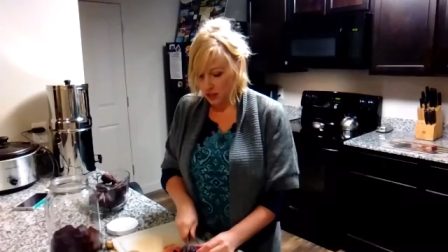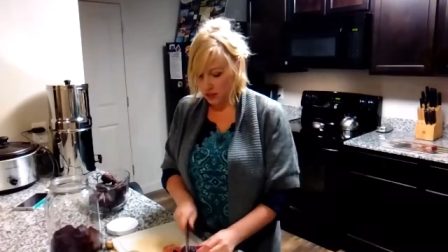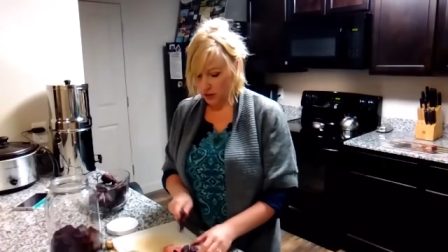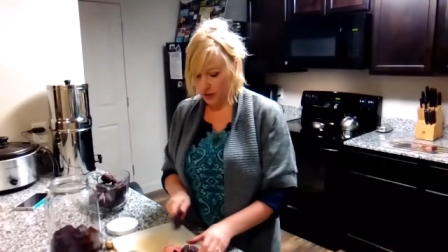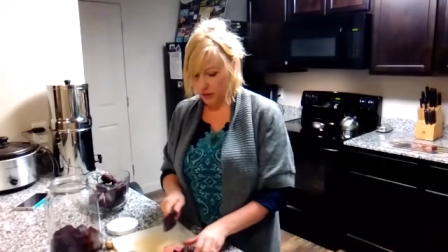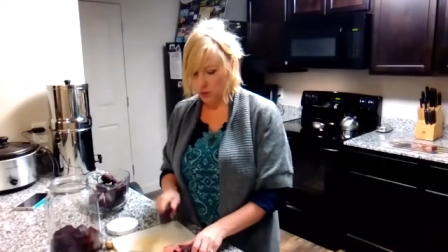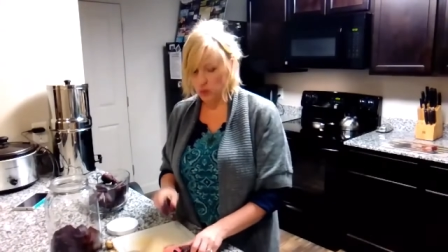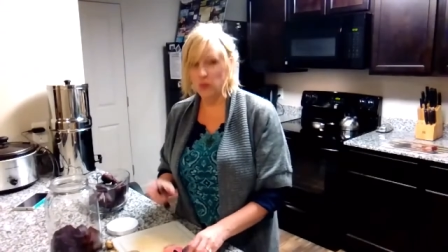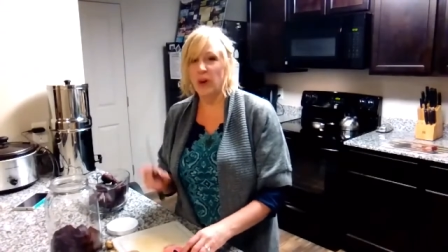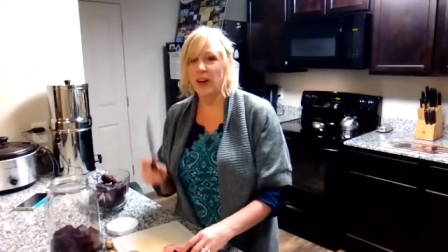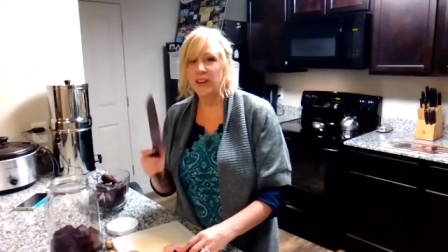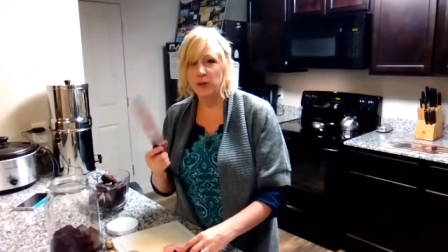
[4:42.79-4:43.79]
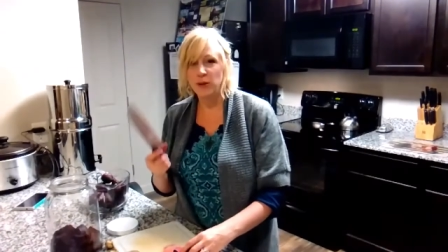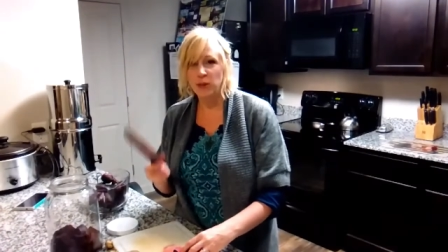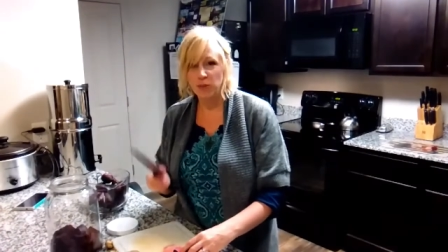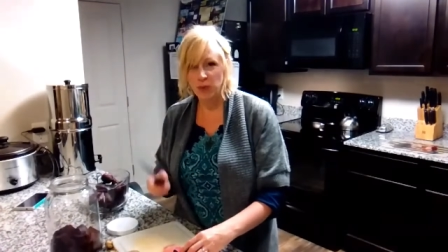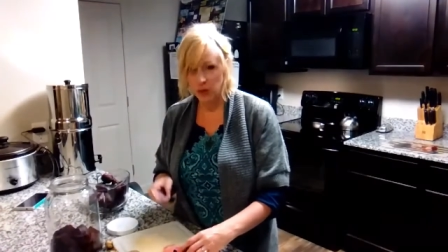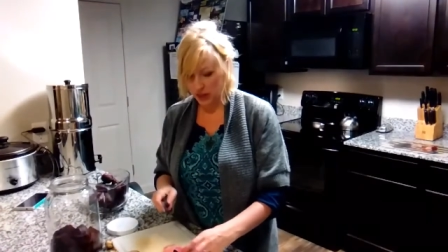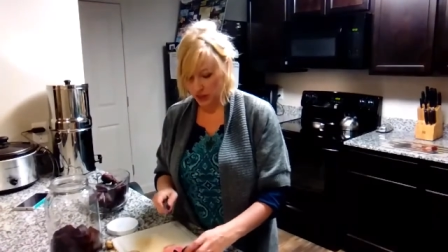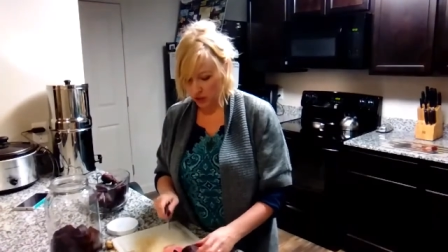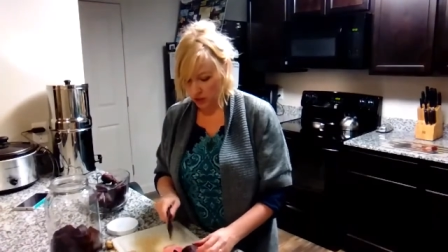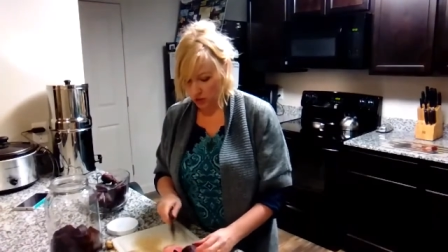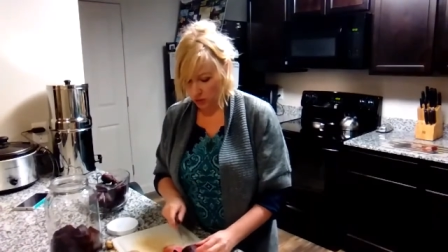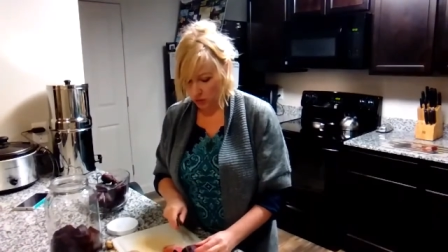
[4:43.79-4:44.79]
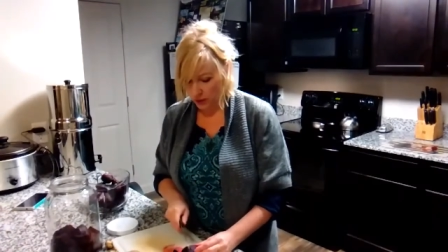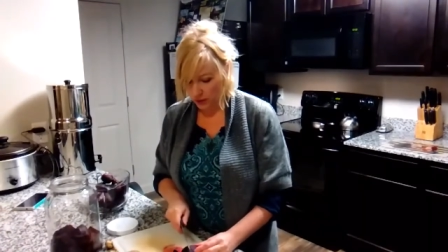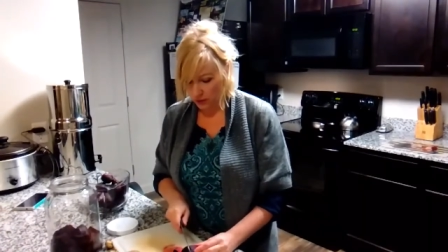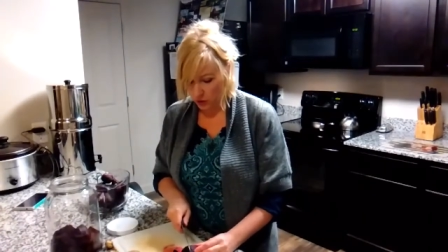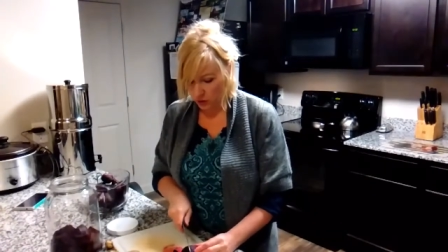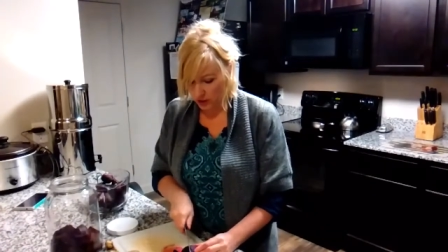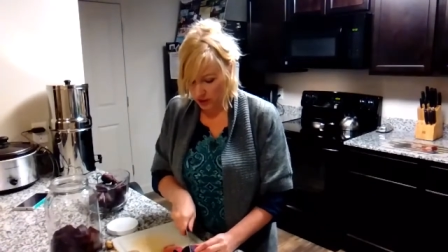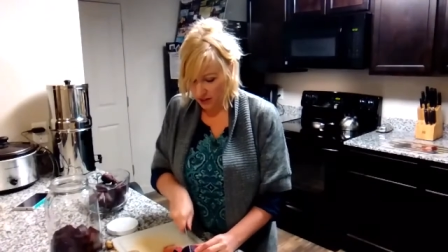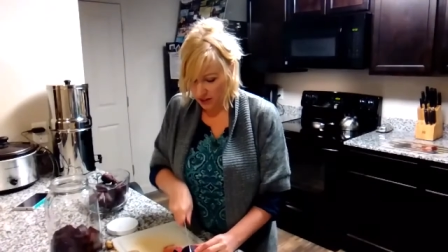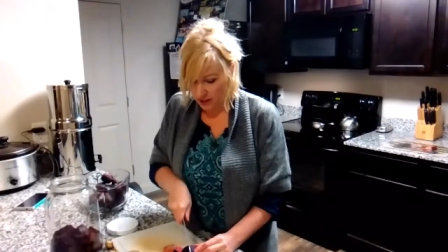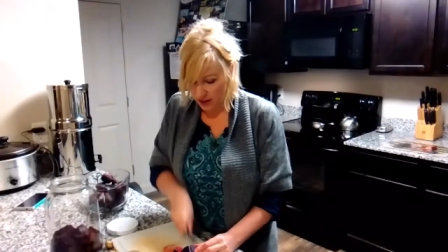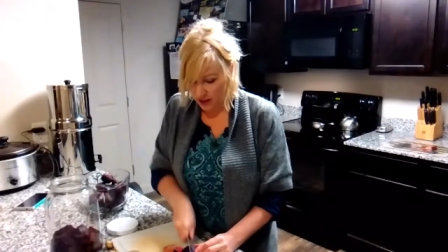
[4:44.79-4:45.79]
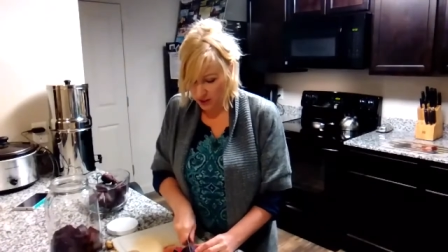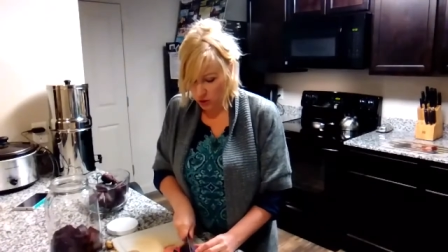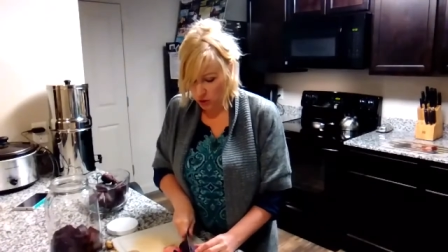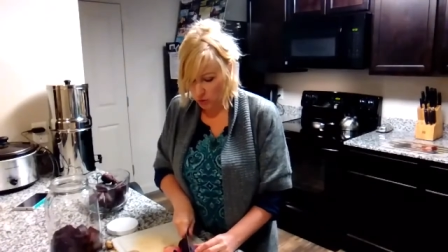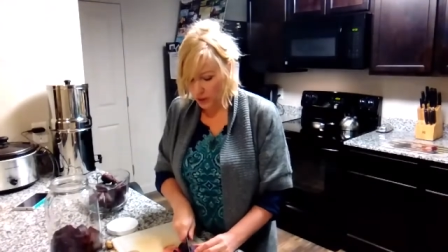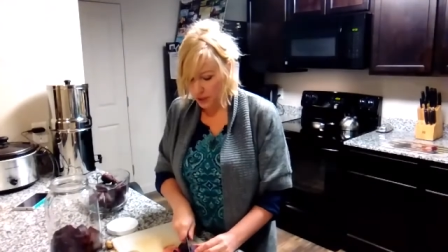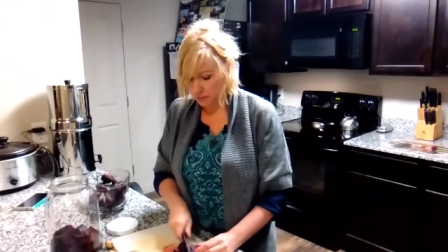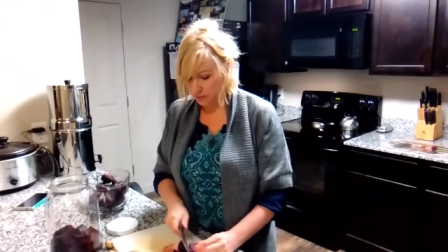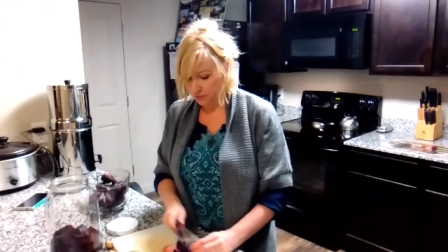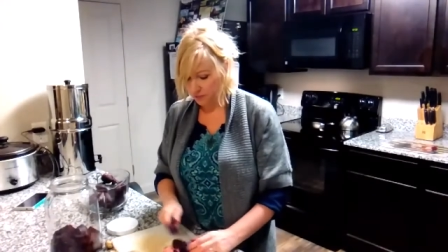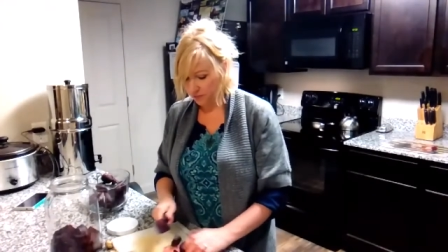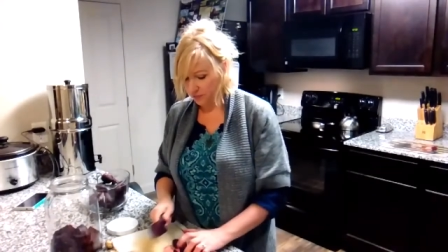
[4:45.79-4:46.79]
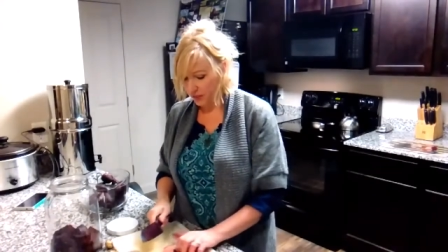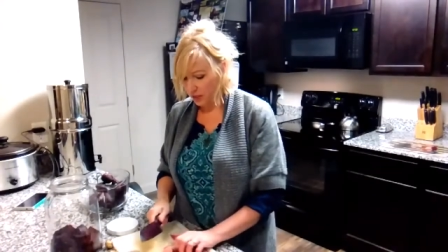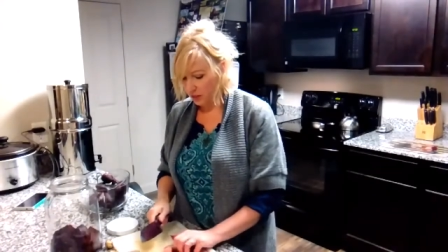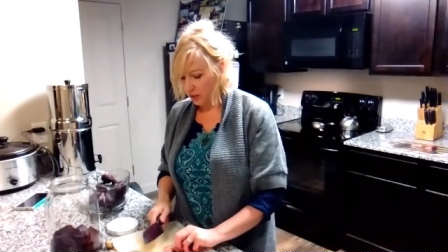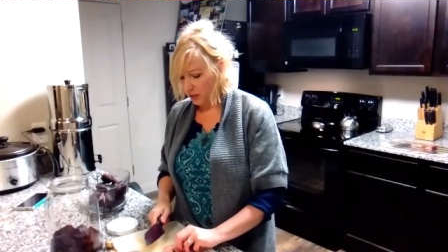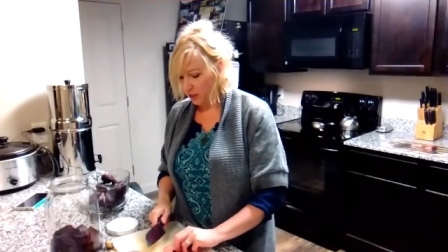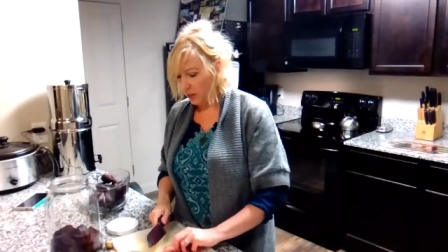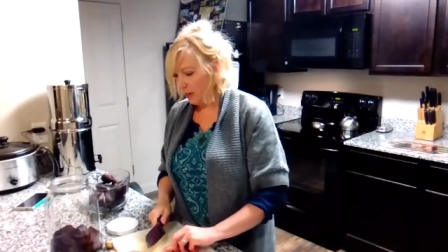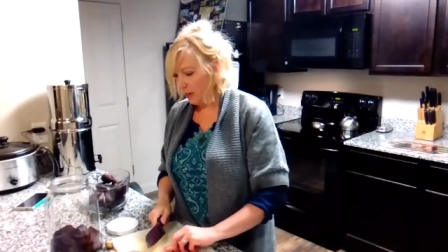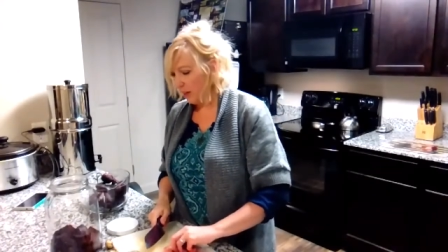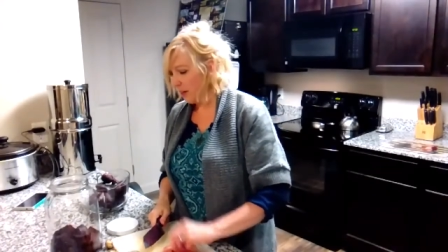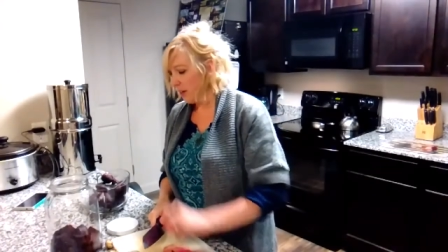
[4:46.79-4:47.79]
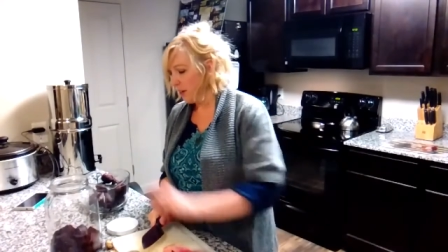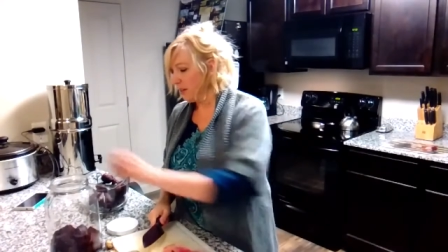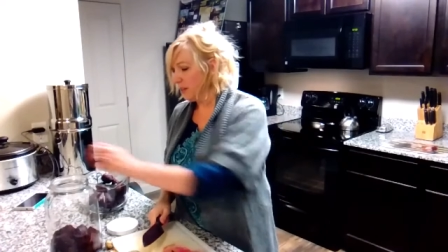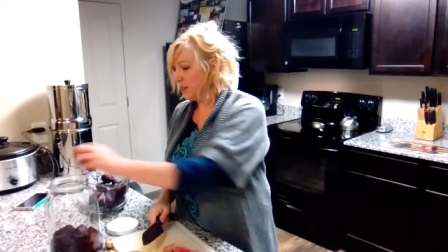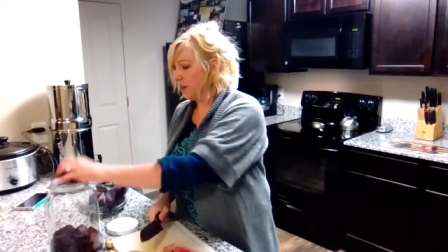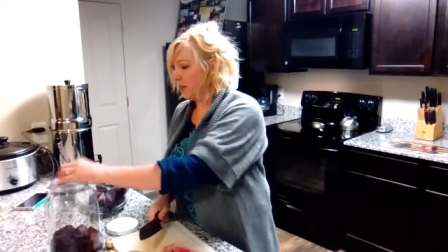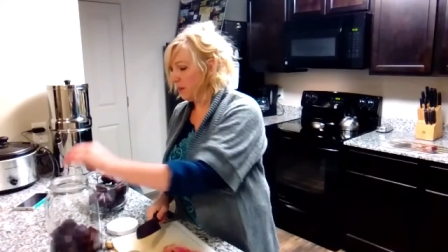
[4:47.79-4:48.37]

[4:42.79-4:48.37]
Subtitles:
and like those rye crisp crackers or whatever, you can add that to it. And